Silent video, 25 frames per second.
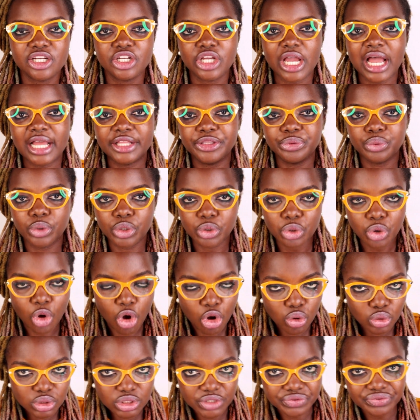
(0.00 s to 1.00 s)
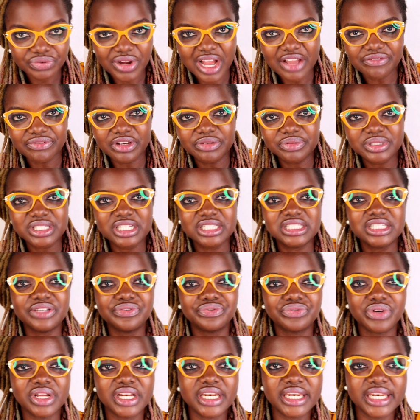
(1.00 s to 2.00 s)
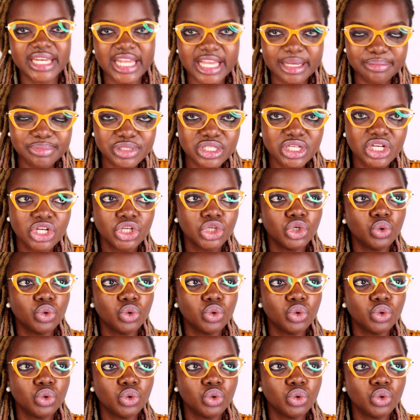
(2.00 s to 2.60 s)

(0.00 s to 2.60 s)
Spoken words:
and you want to call the 5 lipsticks different names.